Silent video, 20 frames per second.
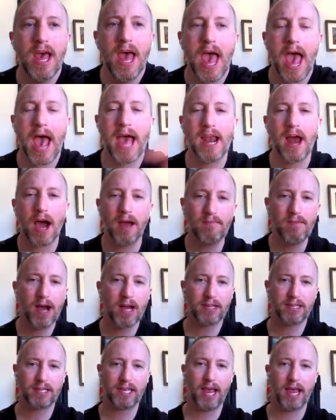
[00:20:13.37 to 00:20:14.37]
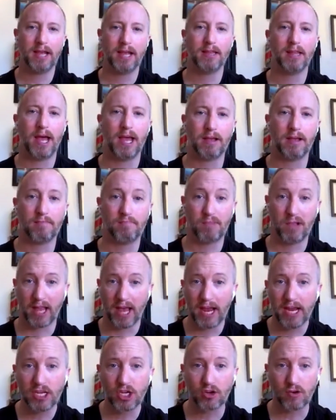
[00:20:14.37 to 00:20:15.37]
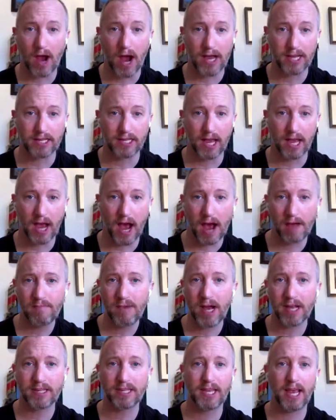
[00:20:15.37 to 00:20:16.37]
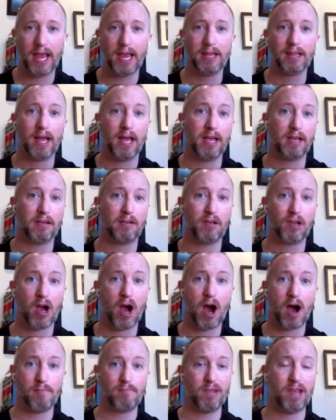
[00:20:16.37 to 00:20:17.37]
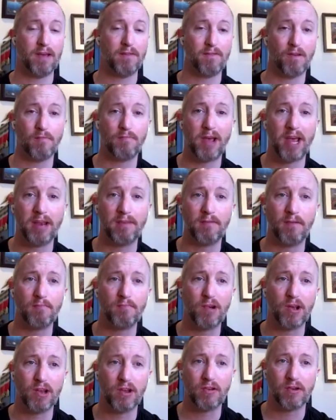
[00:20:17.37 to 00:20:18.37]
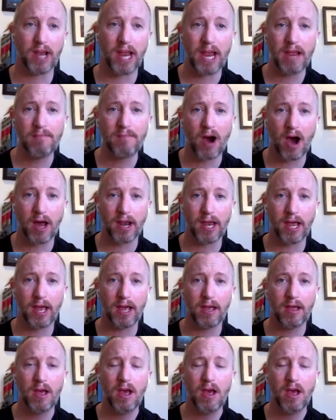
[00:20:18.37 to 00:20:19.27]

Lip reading: And I'm not saying like plagiarize it. I'm not saying like copy it verbatim and put your name on it.